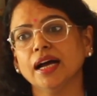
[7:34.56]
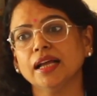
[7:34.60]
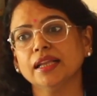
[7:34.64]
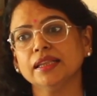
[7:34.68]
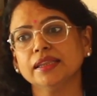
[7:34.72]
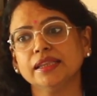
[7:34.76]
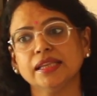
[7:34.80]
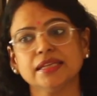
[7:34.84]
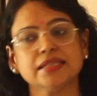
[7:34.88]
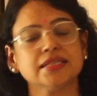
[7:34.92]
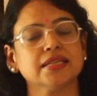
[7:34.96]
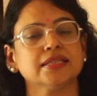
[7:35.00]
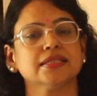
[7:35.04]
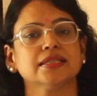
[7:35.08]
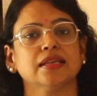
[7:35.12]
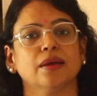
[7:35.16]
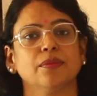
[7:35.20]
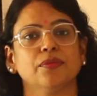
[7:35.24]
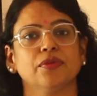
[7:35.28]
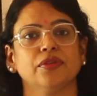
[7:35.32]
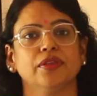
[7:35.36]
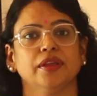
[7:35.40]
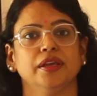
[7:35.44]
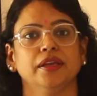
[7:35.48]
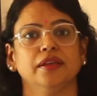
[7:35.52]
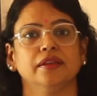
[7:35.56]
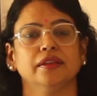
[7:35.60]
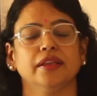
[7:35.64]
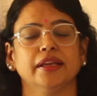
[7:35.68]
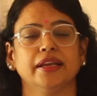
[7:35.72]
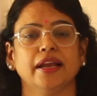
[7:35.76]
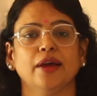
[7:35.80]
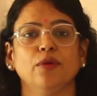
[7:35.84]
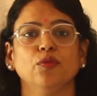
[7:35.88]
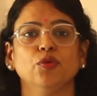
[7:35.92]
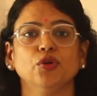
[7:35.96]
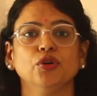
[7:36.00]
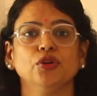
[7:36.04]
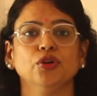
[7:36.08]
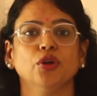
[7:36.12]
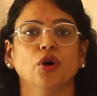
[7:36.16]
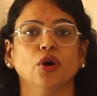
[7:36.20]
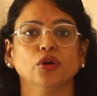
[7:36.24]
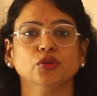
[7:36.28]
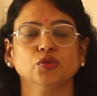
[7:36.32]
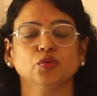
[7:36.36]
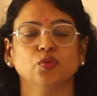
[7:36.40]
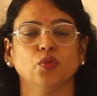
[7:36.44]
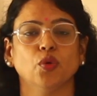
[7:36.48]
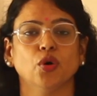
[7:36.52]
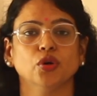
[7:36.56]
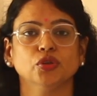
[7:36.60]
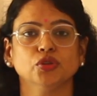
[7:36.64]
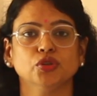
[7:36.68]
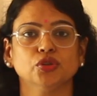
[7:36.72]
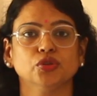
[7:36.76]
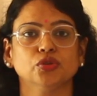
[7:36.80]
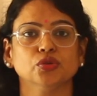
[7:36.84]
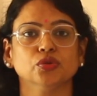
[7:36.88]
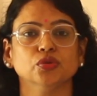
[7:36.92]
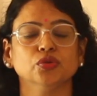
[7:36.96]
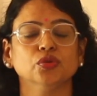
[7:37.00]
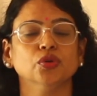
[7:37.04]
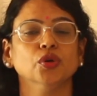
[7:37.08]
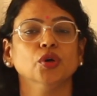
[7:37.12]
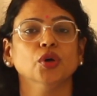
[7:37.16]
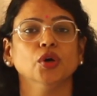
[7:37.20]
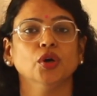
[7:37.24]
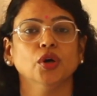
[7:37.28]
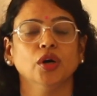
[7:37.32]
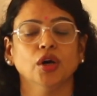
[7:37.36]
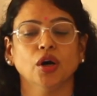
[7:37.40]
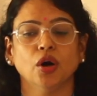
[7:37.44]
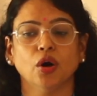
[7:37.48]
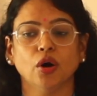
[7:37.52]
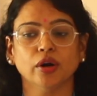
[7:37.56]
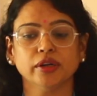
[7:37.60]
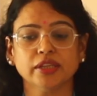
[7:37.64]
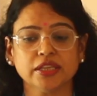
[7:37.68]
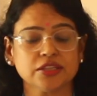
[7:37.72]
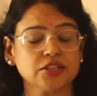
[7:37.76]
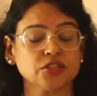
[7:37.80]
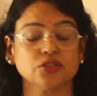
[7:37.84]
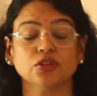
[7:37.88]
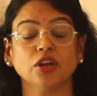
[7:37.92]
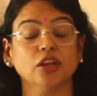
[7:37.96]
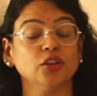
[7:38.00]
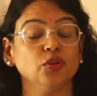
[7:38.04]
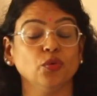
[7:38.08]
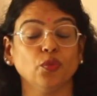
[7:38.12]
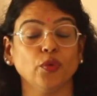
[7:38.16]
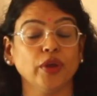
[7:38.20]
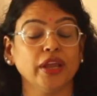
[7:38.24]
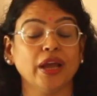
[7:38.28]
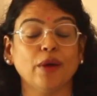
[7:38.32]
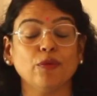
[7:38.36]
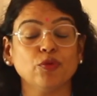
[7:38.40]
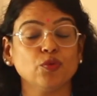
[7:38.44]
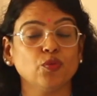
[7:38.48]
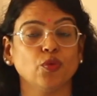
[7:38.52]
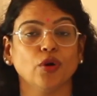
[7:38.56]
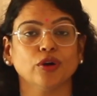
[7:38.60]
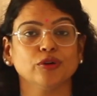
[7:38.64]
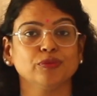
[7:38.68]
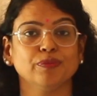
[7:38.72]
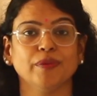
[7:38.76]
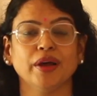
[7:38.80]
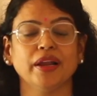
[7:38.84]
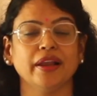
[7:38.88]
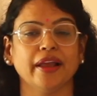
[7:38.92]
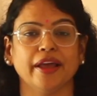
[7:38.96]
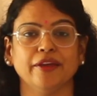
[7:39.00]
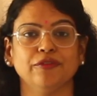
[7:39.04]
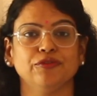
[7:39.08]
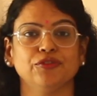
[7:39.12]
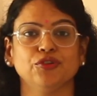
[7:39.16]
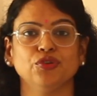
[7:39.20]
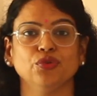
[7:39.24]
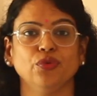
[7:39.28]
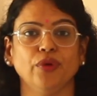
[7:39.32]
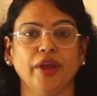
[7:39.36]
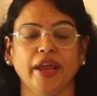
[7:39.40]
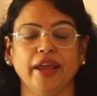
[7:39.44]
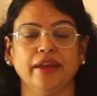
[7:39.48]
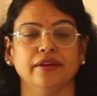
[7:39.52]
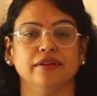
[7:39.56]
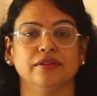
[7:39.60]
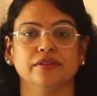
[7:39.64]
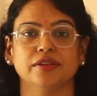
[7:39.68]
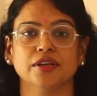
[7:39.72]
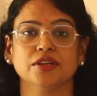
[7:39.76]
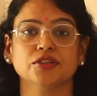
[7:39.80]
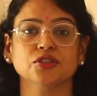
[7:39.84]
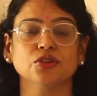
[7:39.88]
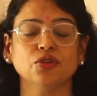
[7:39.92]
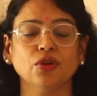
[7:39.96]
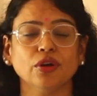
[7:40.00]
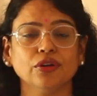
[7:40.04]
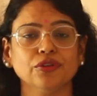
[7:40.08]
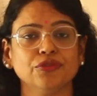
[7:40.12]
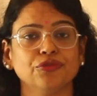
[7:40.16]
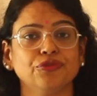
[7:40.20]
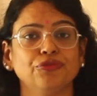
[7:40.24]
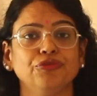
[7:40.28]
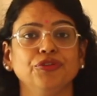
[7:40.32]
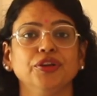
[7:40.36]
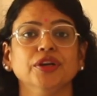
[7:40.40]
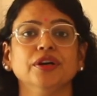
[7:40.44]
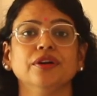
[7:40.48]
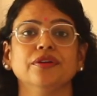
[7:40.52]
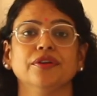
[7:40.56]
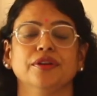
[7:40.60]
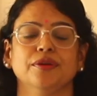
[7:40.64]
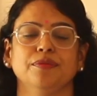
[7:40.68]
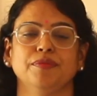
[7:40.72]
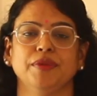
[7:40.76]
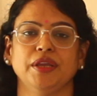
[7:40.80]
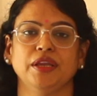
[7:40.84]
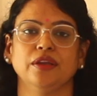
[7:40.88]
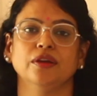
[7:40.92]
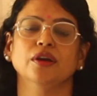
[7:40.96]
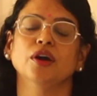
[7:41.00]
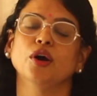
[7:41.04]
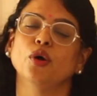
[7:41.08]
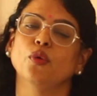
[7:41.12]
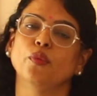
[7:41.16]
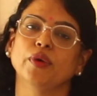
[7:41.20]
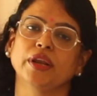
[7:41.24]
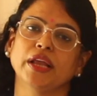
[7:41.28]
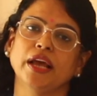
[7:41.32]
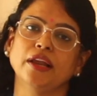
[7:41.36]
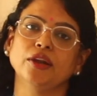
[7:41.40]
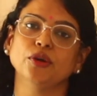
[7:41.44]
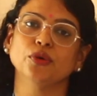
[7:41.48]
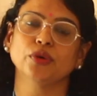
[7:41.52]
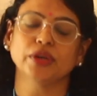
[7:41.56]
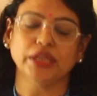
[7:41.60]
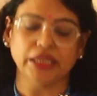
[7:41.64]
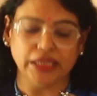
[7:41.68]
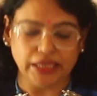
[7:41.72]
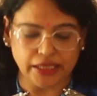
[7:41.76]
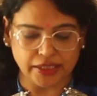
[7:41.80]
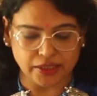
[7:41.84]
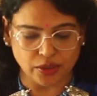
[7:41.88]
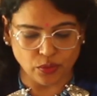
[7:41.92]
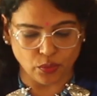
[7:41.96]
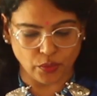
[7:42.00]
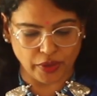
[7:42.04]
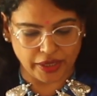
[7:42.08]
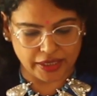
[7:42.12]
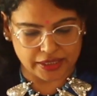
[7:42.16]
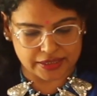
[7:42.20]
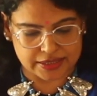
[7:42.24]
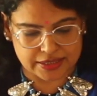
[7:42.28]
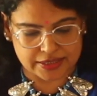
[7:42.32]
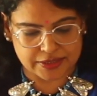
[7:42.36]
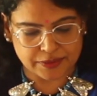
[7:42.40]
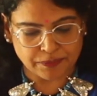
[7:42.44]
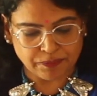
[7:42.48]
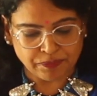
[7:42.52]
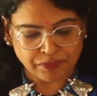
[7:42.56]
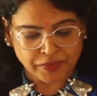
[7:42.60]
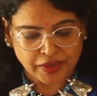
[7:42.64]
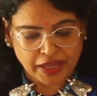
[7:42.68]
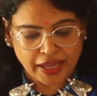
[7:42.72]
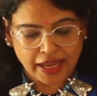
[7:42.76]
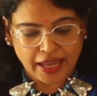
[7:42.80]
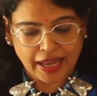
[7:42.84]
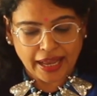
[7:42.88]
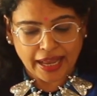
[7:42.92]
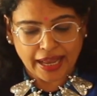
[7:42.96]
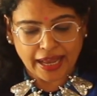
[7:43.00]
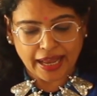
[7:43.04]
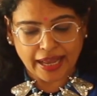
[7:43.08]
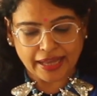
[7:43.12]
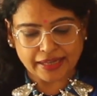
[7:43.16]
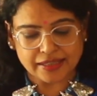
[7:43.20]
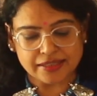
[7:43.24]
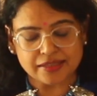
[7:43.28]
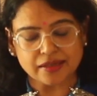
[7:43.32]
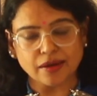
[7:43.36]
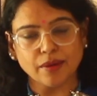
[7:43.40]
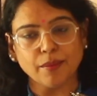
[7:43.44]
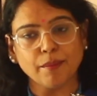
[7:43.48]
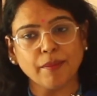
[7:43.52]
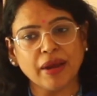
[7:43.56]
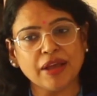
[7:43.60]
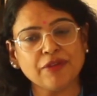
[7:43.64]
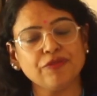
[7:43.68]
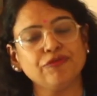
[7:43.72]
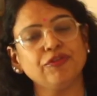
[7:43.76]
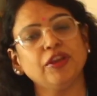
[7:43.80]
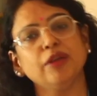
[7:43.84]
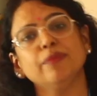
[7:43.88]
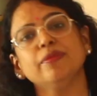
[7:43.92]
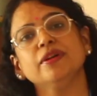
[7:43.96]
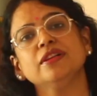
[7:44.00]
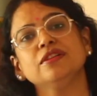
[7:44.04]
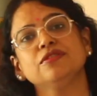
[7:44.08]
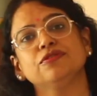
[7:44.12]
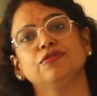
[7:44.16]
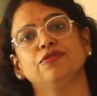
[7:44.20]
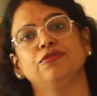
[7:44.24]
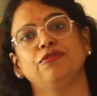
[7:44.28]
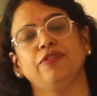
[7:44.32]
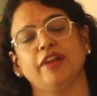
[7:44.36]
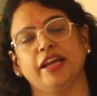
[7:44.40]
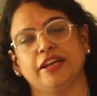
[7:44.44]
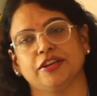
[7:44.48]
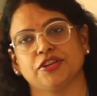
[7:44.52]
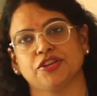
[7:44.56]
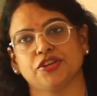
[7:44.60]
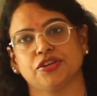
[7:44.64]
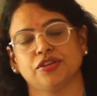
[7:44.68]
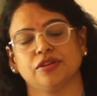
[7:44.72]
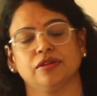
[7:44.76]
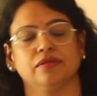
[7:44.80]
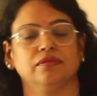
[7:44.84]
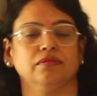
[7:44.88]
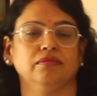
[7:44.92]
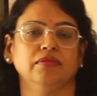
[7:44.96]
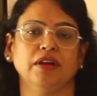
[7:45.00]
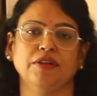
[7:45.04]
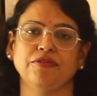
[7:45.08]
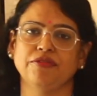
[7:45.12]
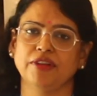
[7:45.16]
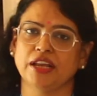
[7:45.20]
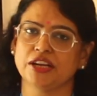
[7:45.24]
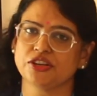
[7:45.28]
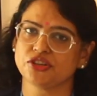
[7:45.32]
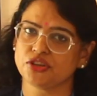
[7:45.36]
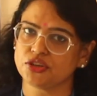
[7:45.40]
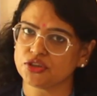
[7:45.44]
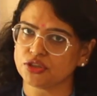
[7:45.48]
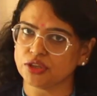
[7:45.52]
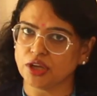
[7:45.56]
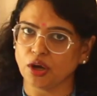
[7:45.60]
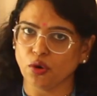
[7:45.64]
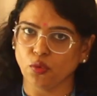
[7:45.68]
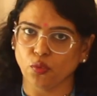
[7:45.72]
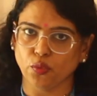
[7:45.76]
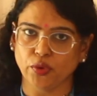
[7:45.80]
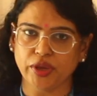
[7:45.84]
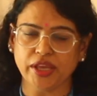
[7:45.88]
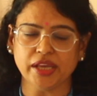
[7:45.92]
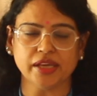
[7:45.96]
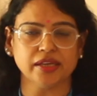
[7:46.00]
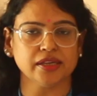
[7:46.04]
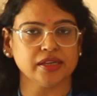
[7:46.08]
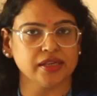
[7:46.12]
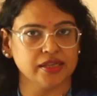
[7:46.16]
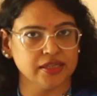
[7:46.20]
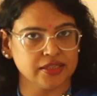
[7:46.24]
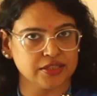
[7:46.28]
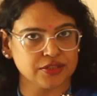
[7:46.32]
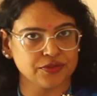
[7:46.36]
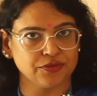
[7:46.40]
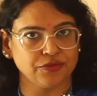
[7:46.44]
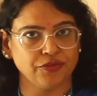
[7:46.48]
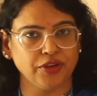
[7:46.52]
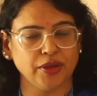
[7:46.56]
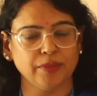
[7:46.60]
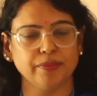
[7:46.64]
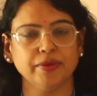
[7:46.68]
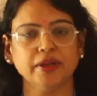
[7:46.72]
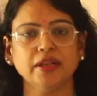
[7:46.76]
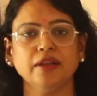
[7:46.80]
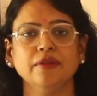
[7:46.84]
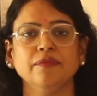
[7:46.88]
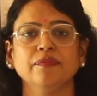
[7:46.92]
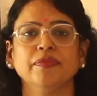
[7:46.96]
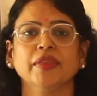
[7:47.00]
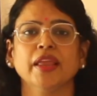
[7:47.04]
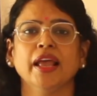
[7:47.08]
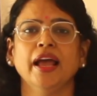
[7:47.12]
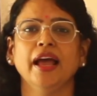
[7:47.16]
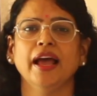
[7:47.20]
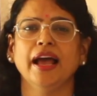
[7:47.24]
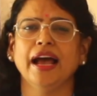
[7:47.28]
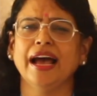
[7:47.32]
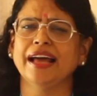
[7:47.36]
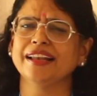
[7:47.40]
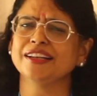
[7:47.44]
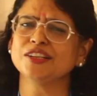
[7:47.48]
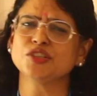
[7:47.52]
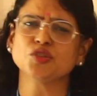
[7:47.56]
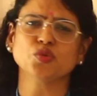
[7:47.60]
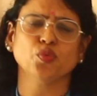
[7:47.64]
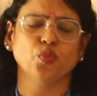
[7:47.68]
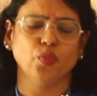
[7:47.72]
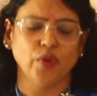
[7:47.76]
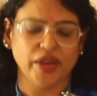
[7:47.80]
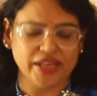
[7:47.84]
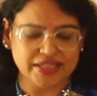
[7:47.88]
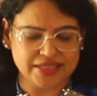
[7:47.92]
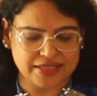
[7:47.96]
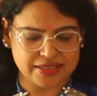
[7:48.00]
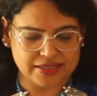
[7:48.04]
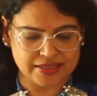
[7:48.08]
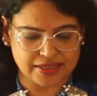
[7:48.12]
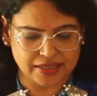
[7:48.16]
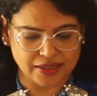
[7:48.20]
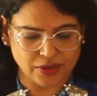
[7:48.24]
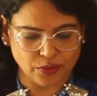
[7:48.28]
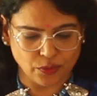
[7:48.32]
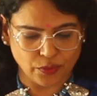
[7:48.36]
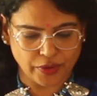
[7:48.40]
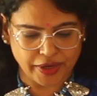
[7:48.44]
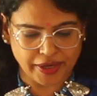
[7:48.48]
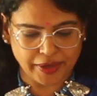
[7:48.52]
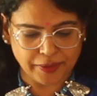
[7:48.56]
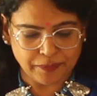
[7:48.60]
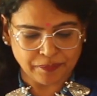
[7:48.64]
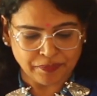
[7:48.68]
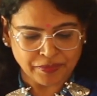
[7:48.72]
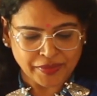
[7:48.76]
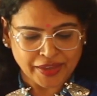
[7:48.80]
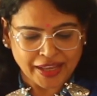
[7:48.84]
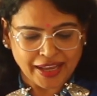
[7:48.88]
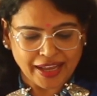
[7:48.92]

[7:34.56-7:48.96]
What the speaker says: this is something that I would not want to, or this is not the way I would want my life to end. There is a lot of fear in me when I look either ways. And my feeble flesh, my flesh is now weak, it's feeble, and it's wasting away,